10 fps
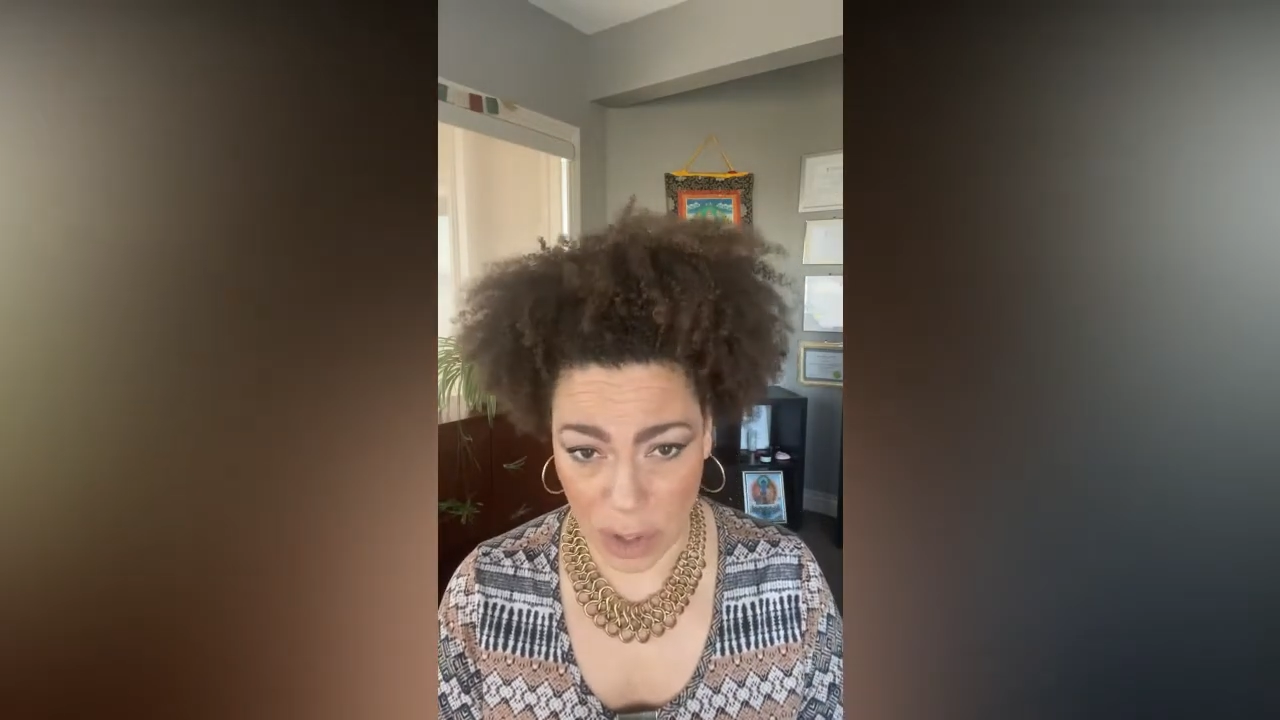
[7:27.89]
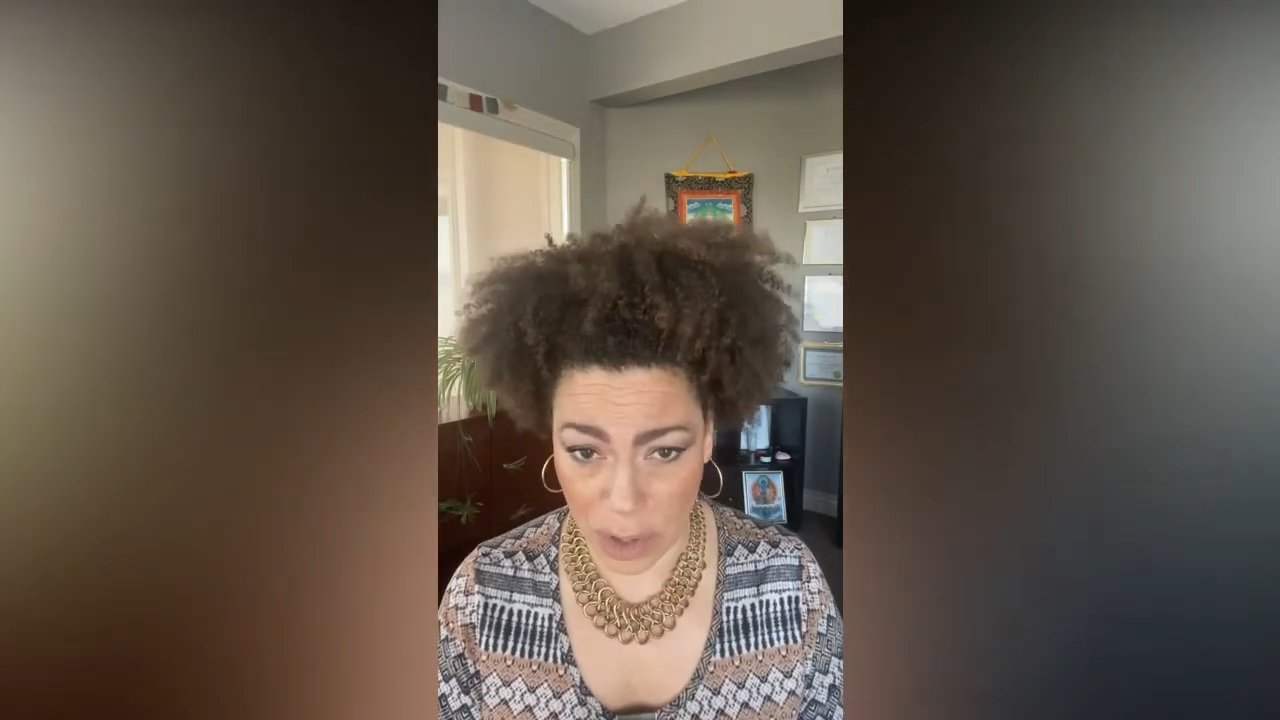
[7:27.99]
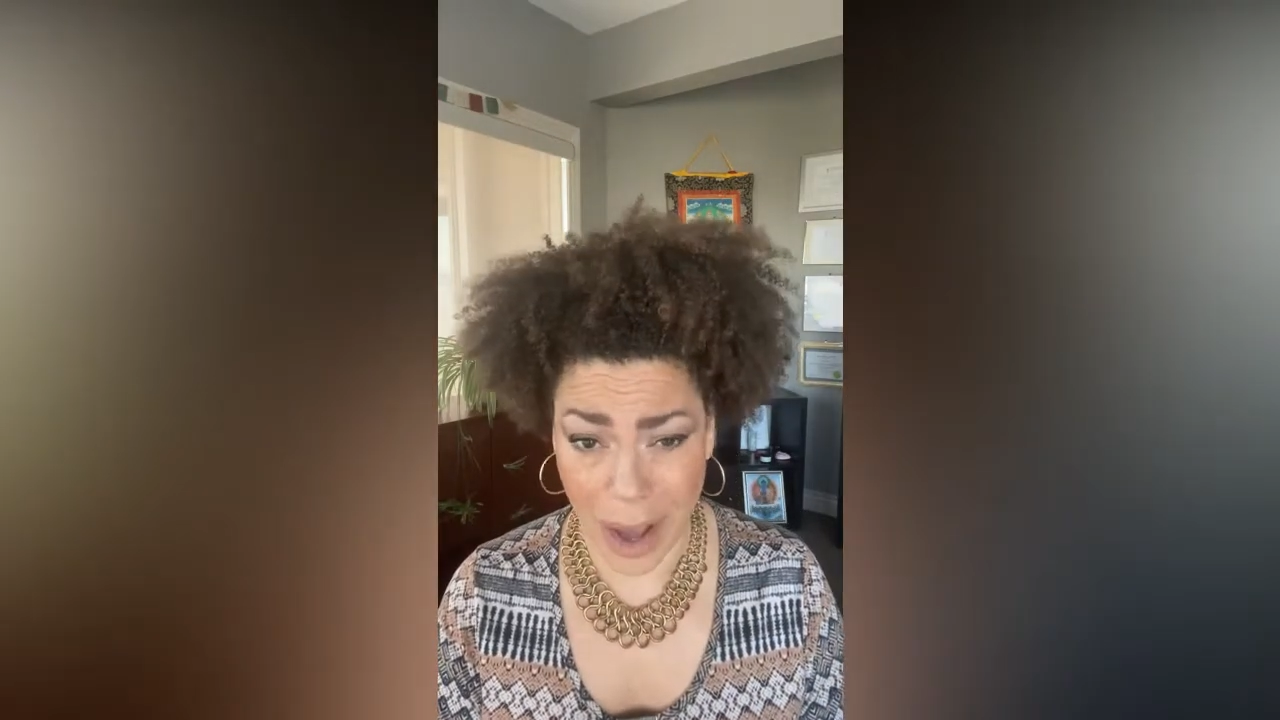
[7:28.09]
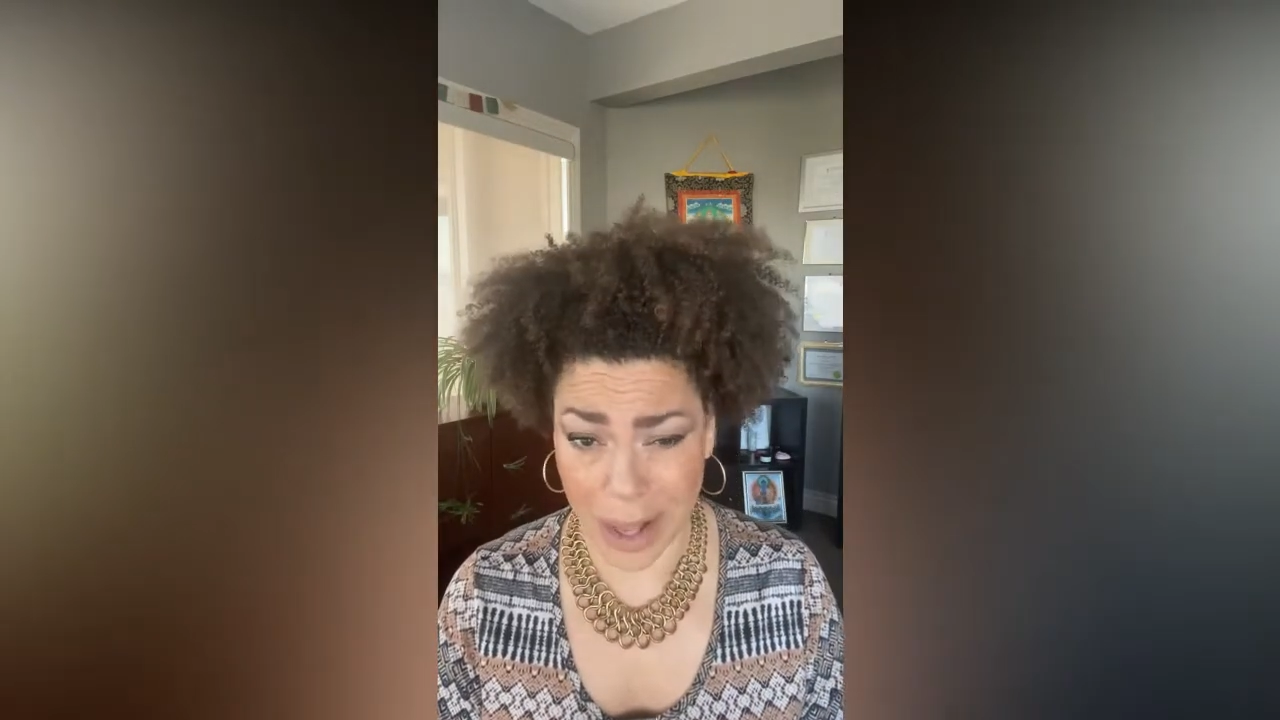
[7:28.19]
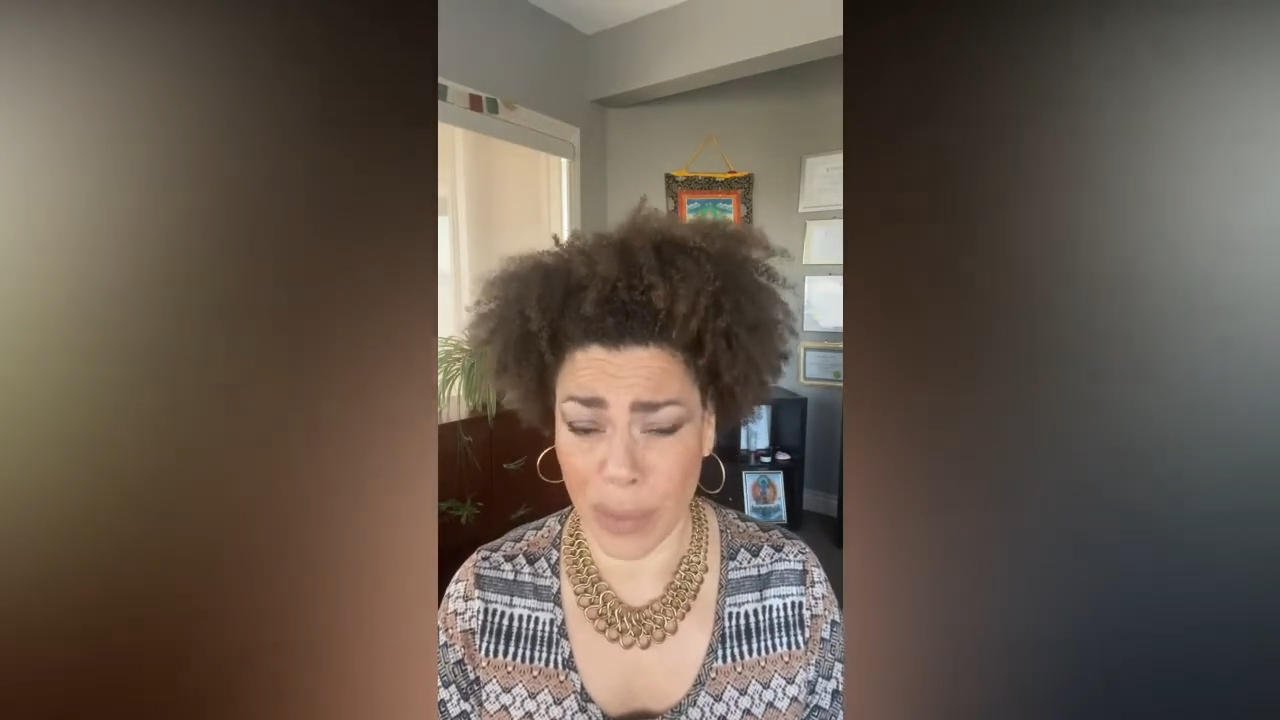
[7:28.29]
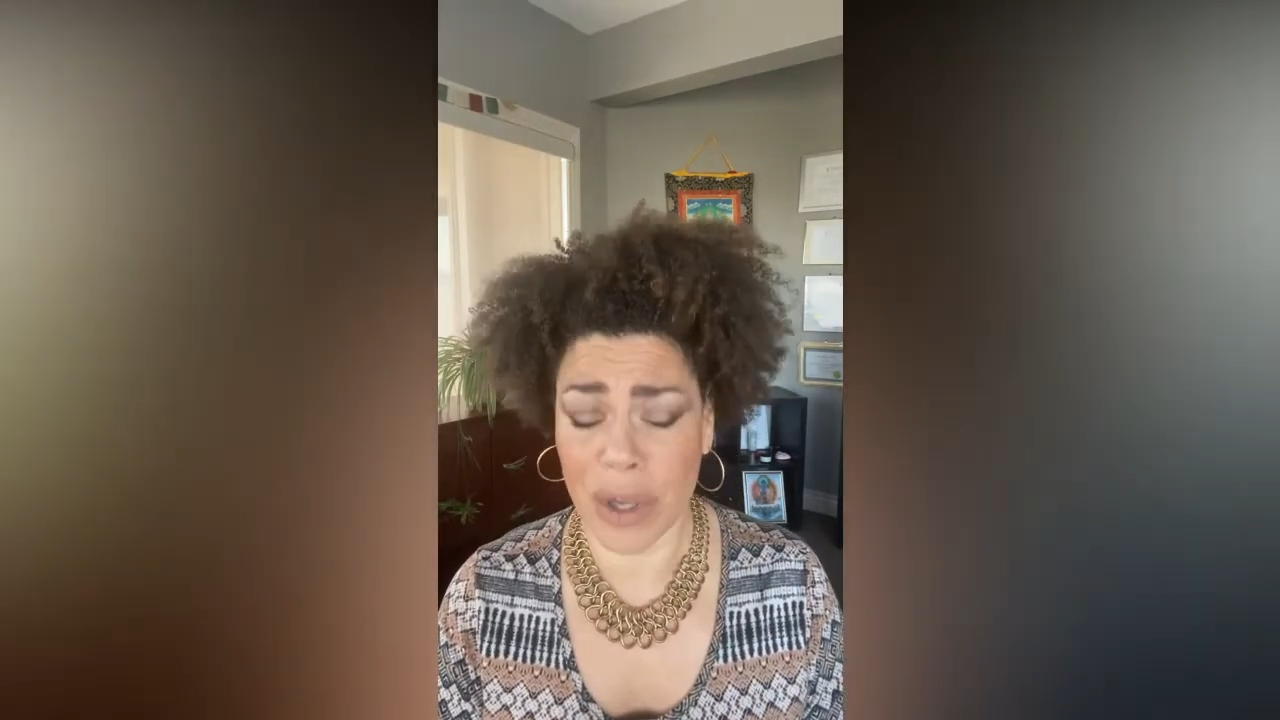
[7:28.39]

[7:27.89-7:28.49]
society.